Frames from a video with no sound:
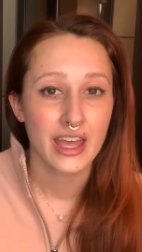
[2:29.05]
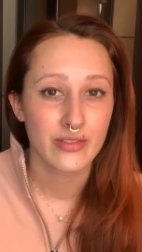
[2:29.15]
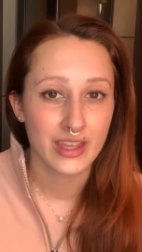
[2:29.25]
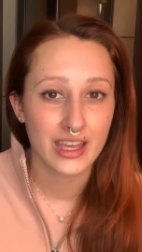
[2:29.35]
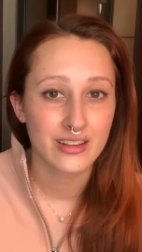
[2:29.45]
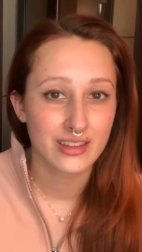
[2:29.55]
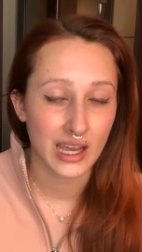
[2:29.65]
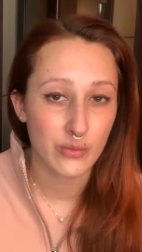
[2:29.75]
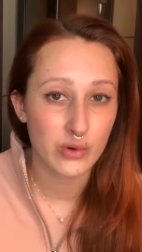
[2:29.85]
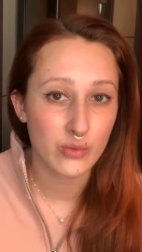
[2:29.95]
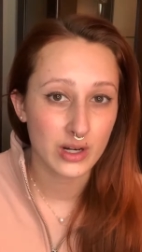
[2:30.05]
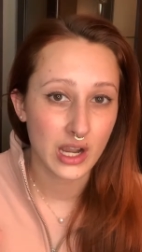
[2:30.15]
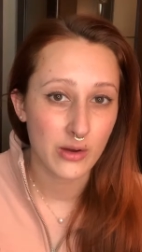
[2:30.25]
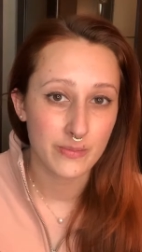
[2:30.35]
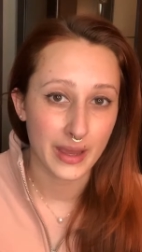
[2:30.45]
then that will work
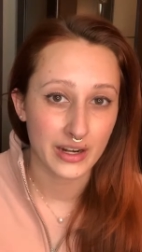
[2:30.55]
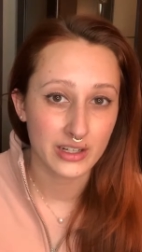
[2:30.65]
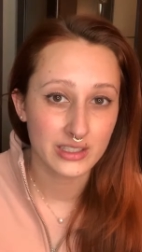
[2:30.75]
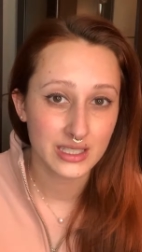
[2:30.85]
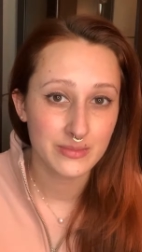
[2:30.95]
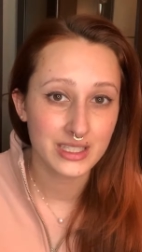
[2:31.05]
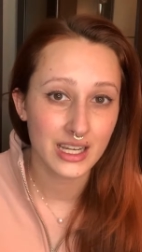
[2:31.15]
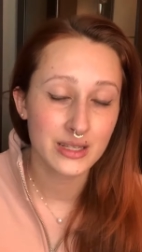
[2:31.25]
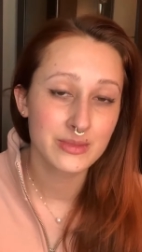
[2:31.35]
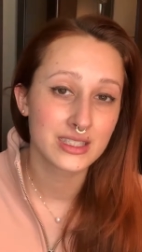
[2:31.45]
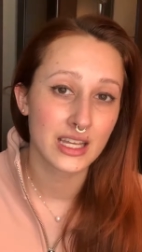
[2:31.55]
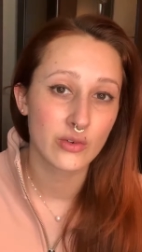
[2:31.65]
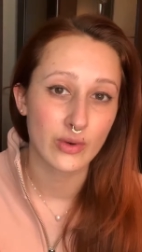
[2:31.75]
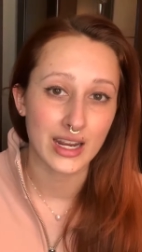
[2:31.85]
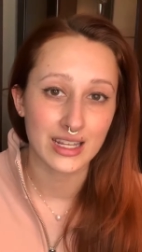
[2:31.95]
out better sometimes
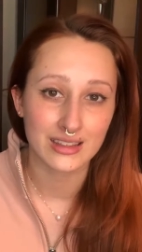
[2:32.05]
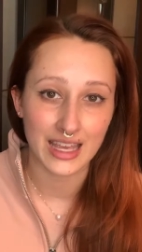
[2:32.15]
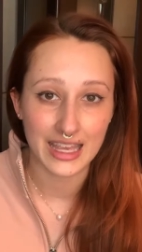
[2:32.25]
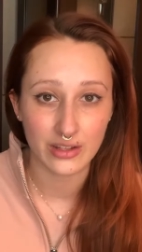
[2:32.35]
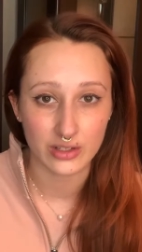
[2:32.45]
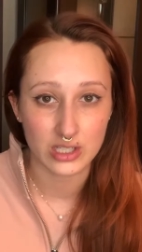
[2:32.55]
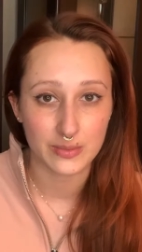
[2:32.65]
than writing the English,